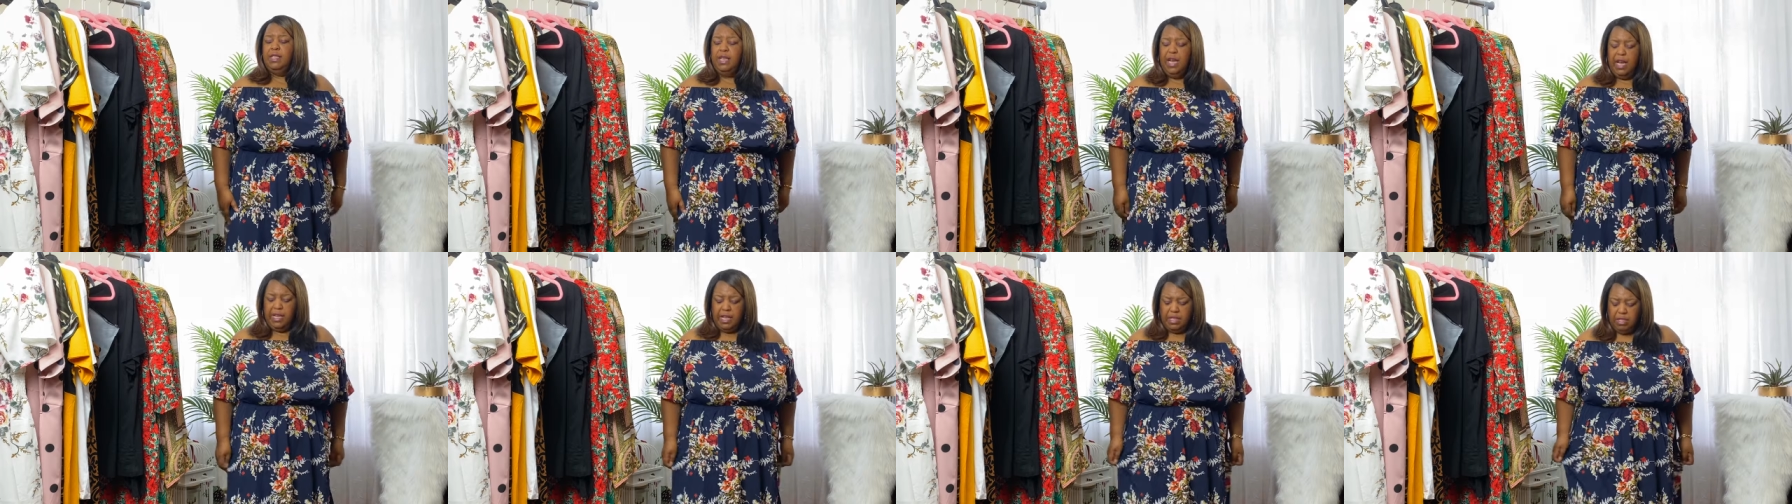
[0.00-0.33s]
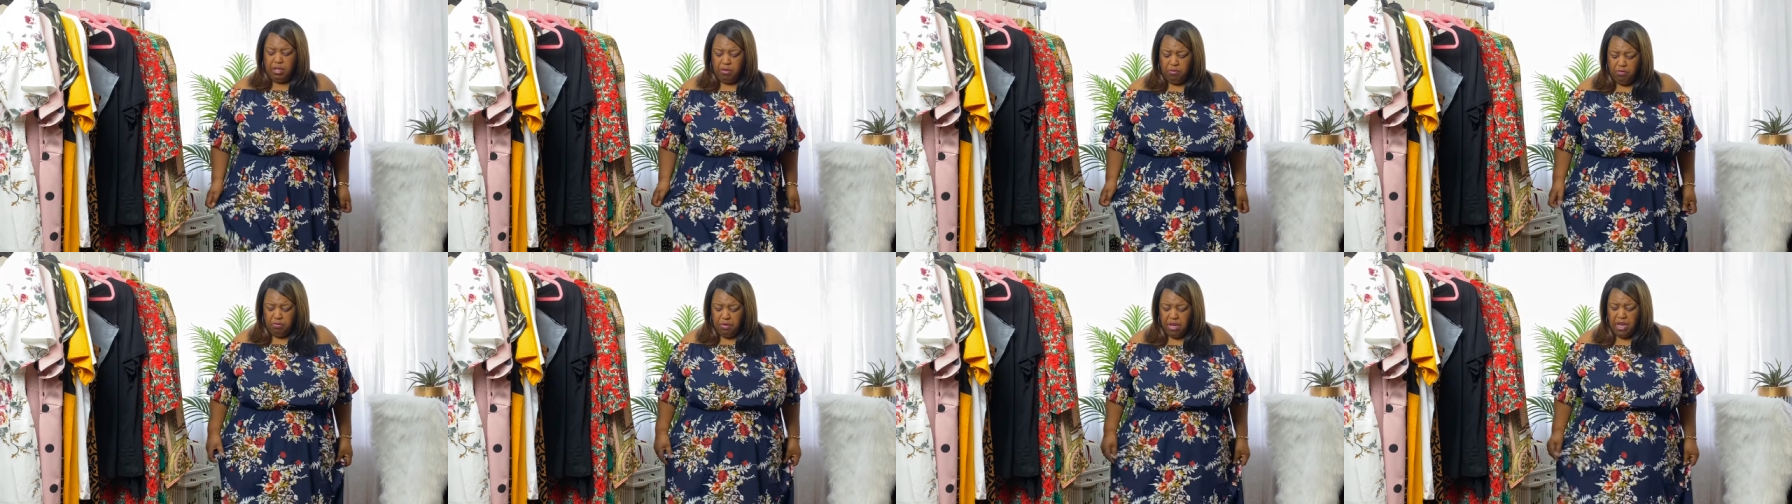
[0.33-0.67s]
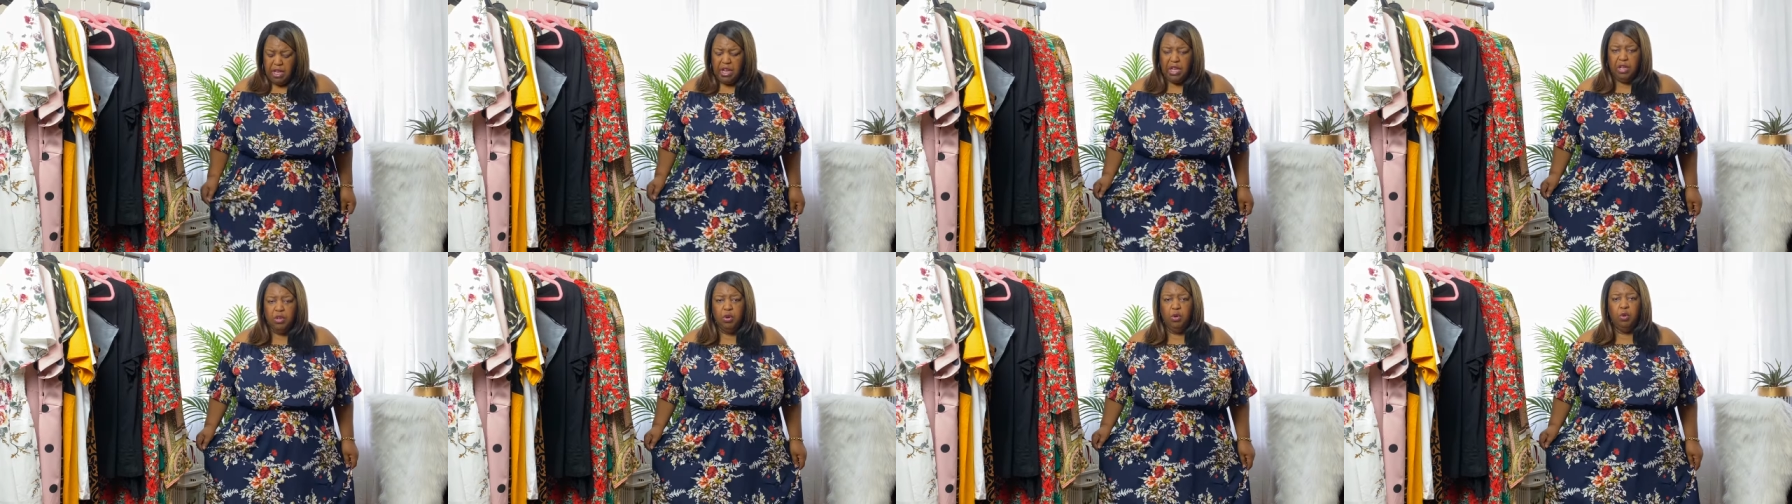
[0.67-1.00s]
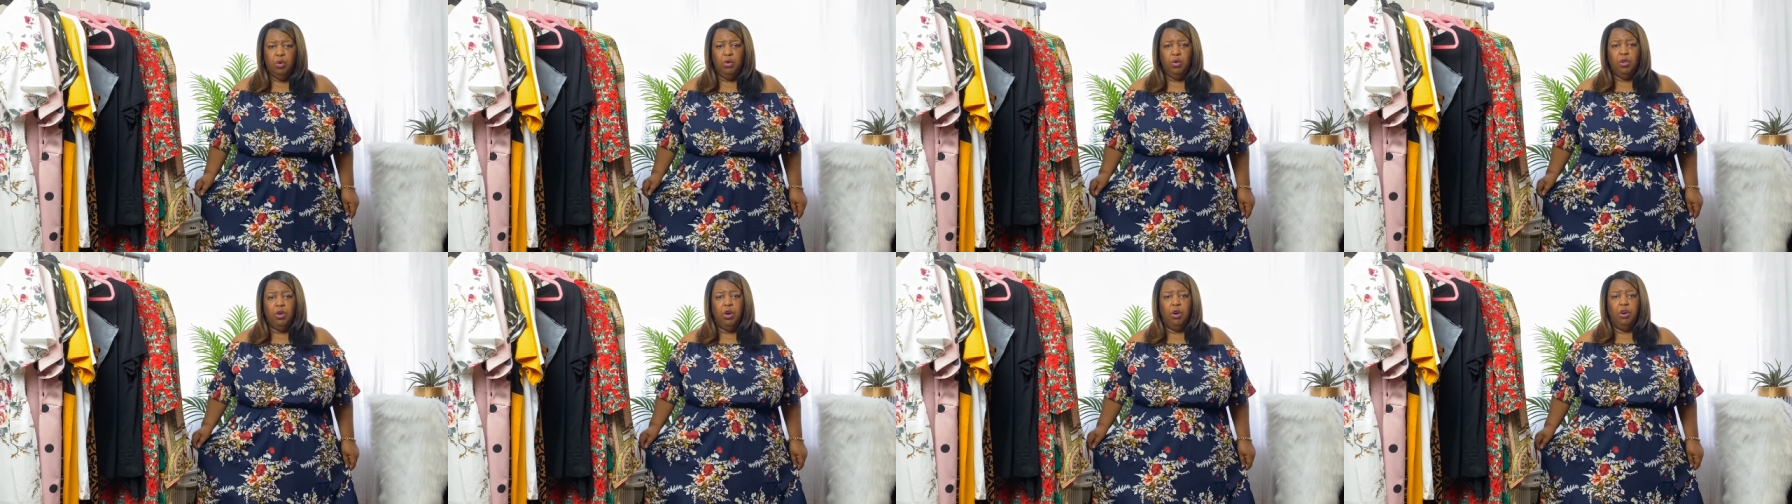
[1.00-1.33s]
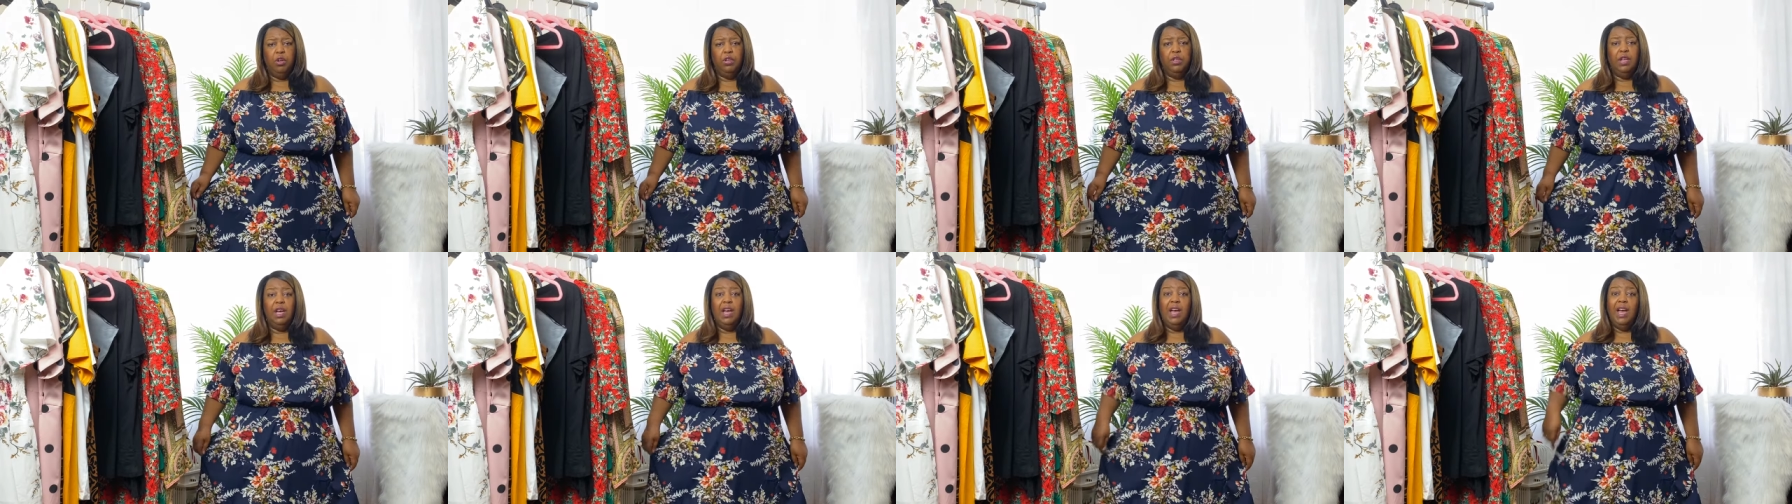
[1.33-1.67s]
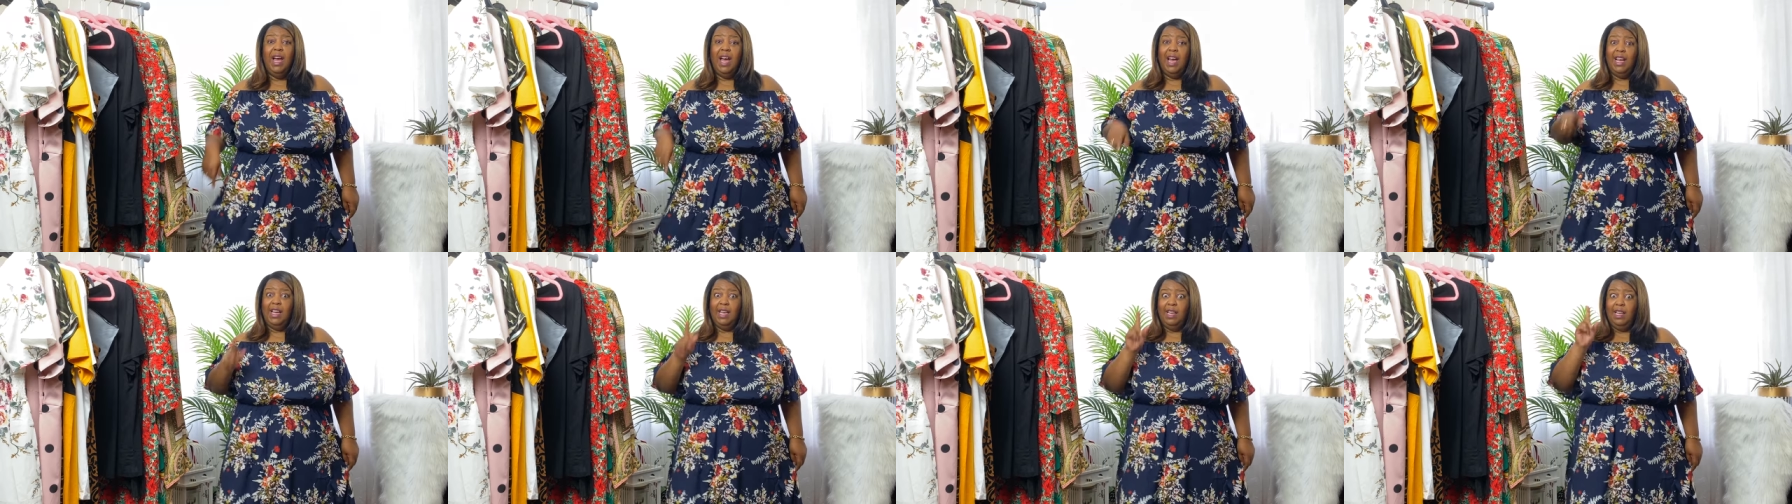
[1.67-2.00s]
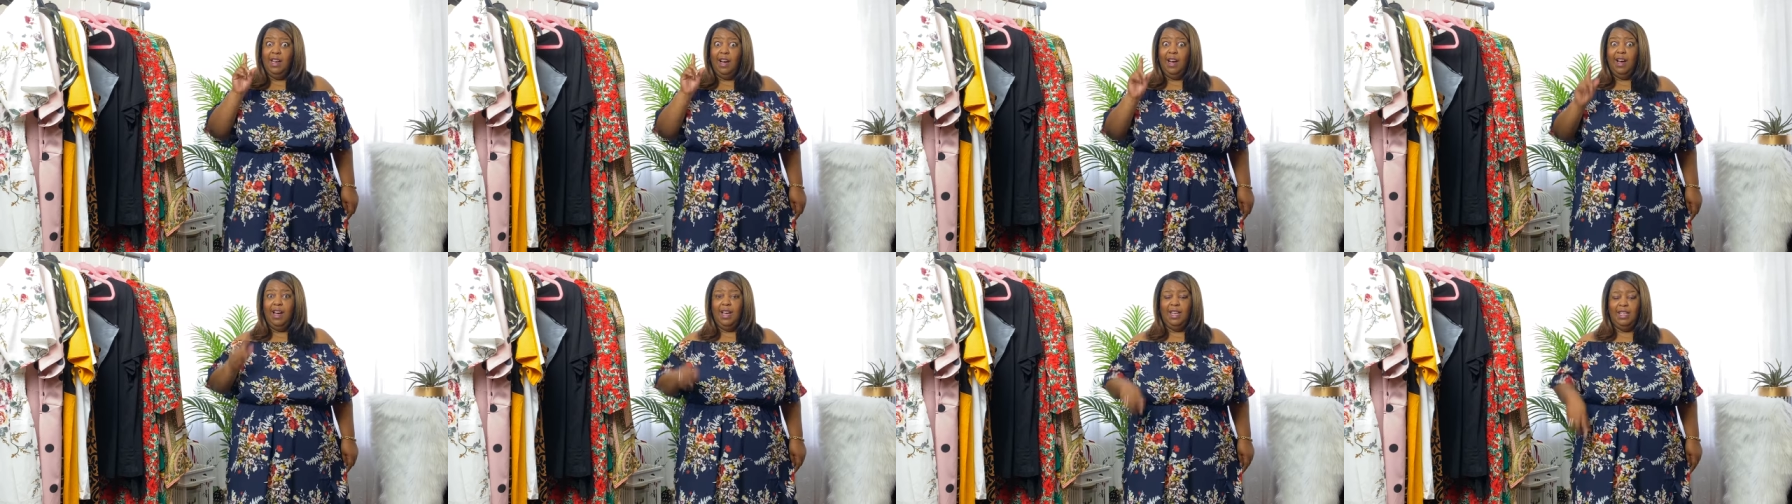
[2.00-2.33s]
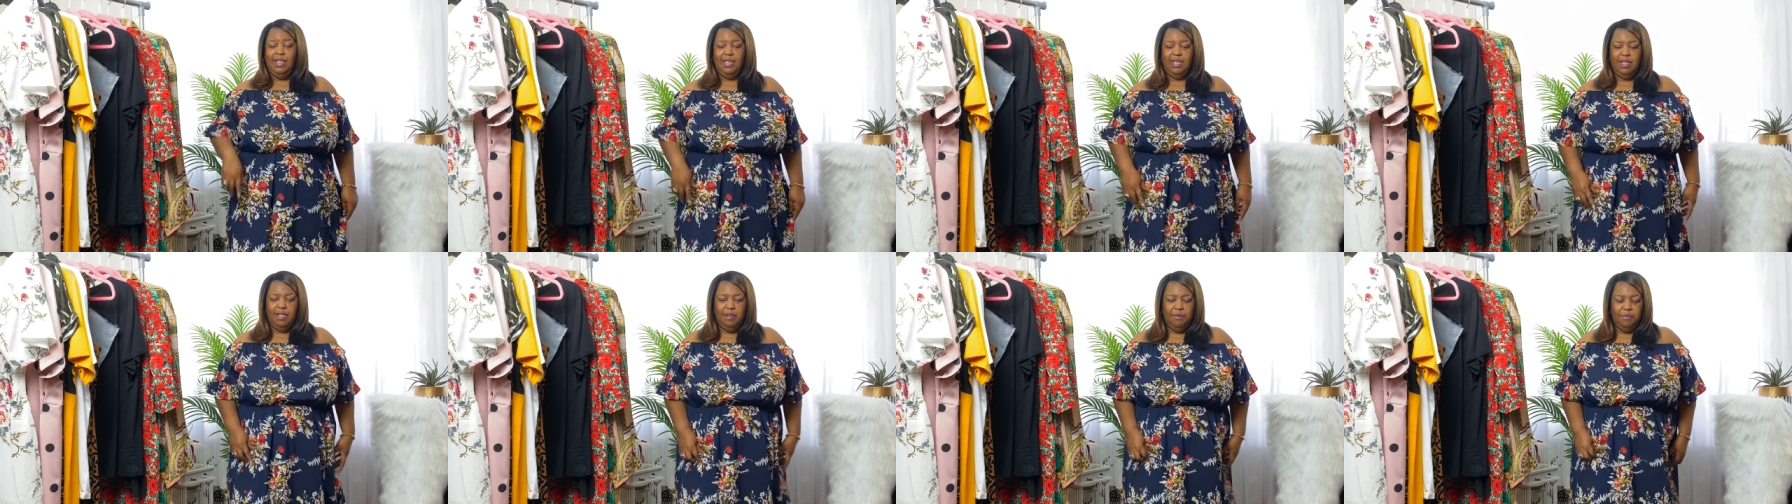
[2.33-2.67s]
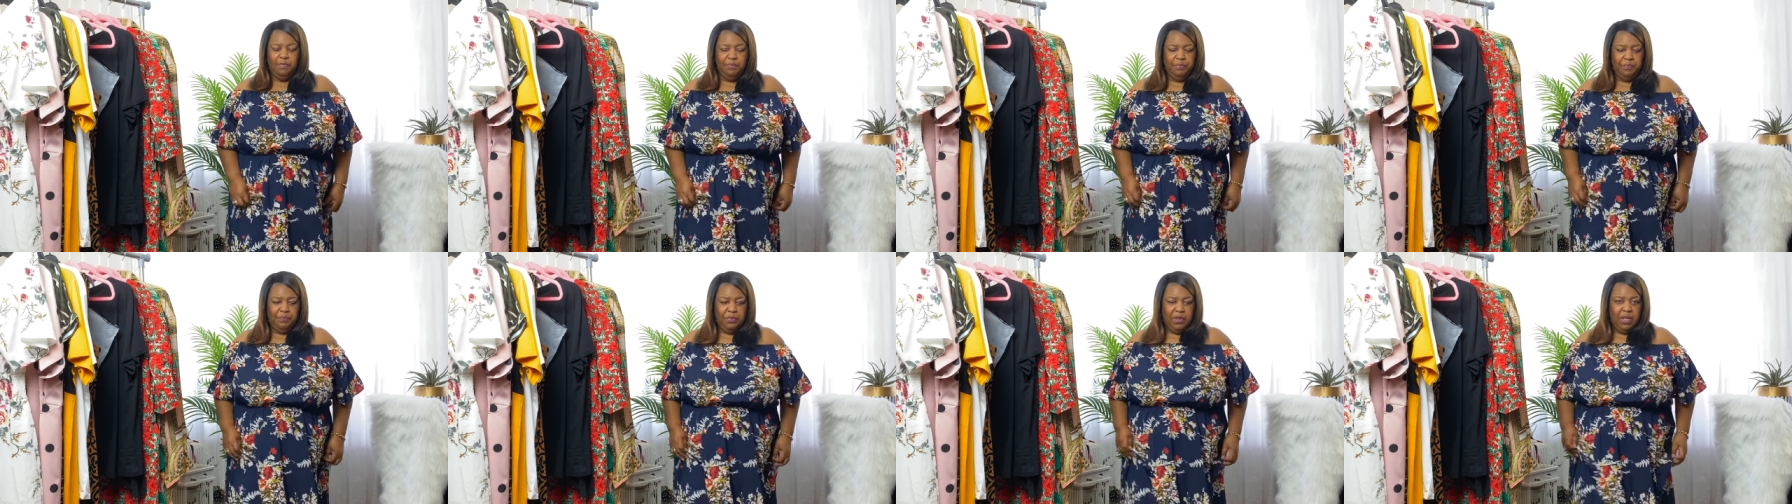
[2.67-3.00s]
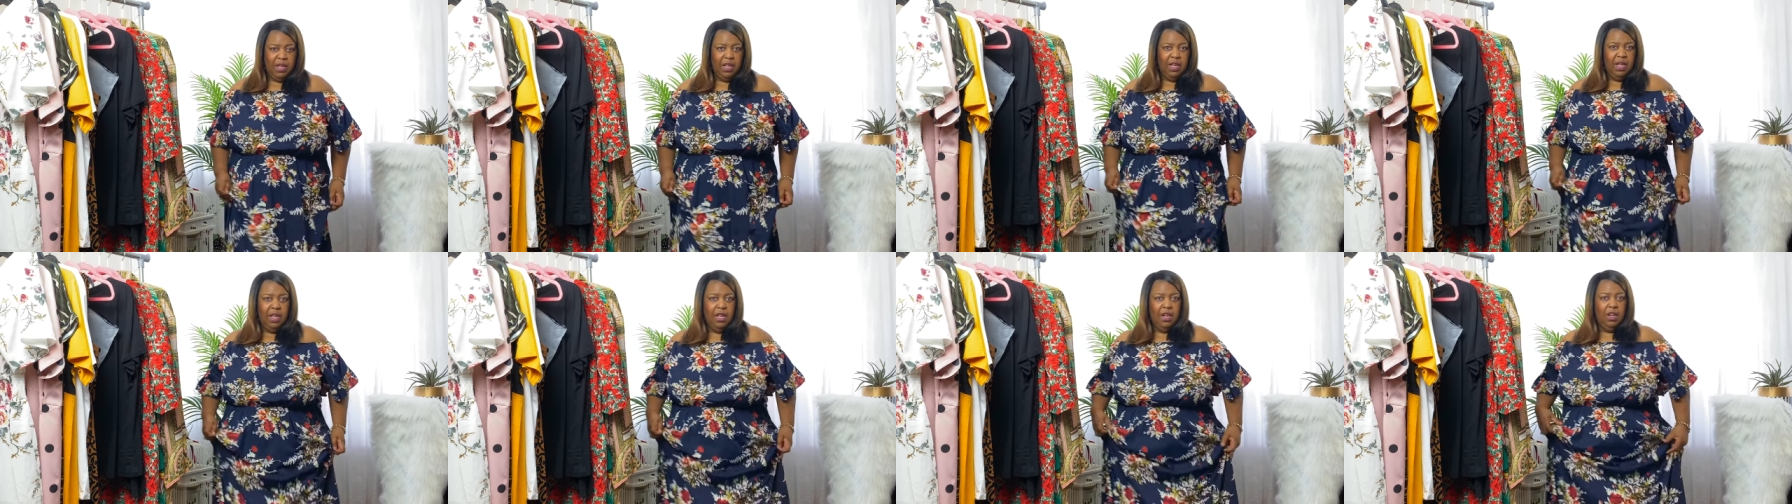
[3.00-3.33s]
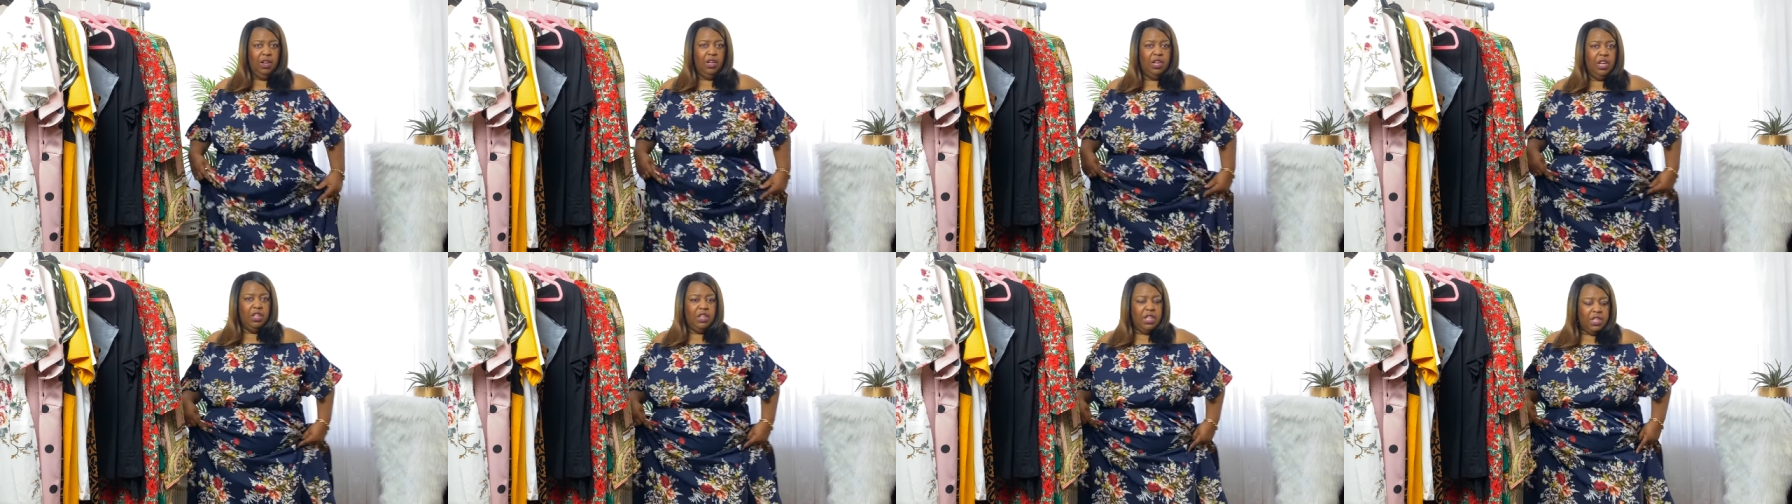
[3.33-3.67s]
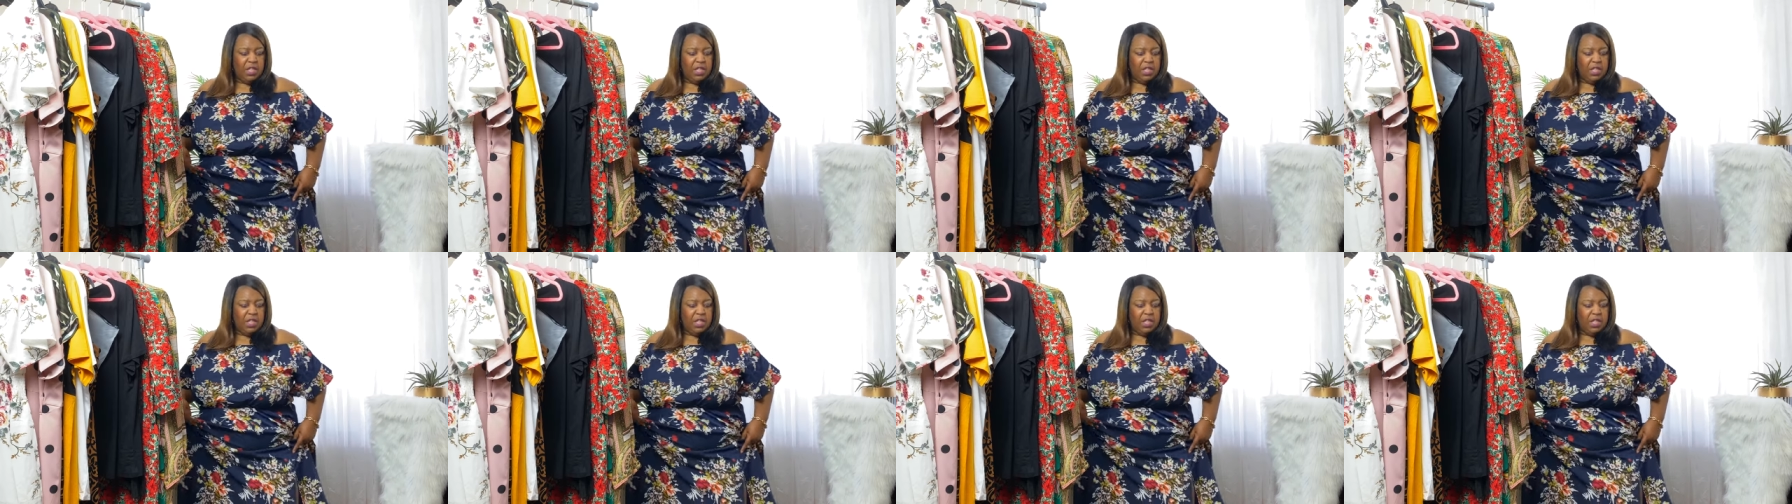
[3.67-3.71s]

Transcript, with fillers: and it's a really cool cotton. And guys, look at the